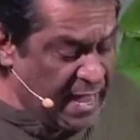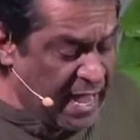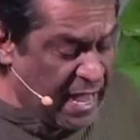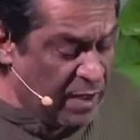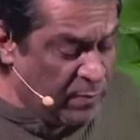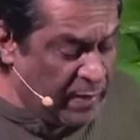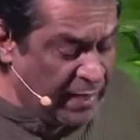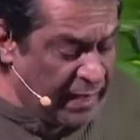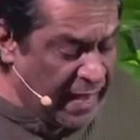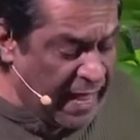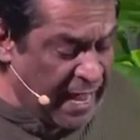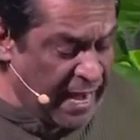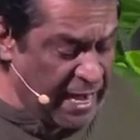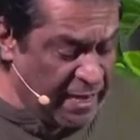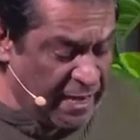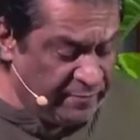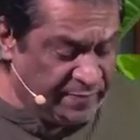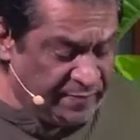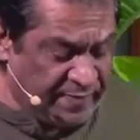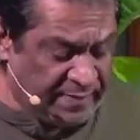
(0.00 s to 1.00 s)
our
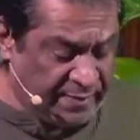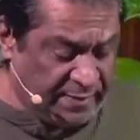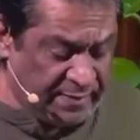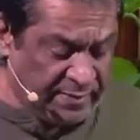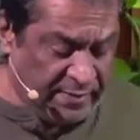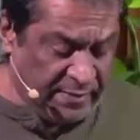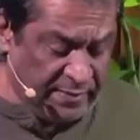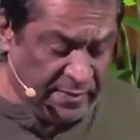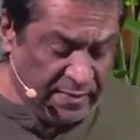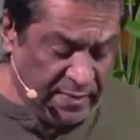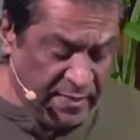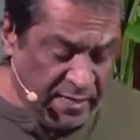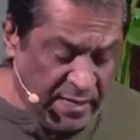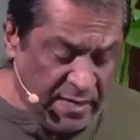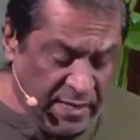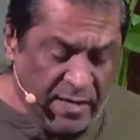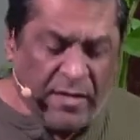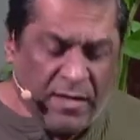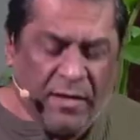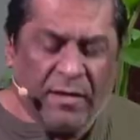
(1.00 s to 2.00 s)
lives
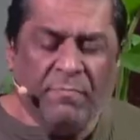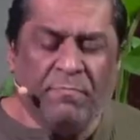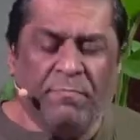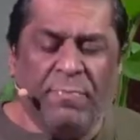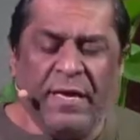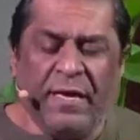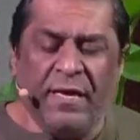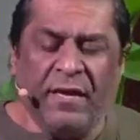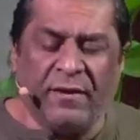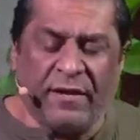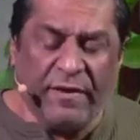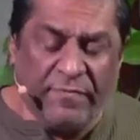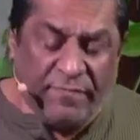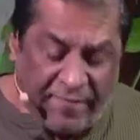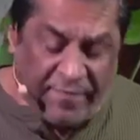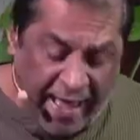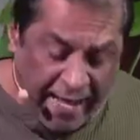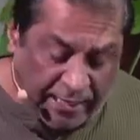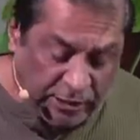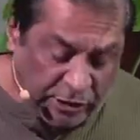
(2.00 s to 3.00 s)
be a
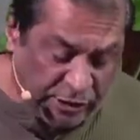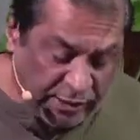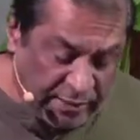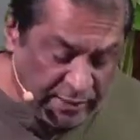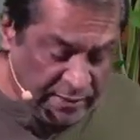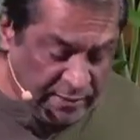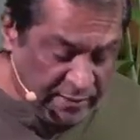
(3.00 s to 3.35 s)
reflection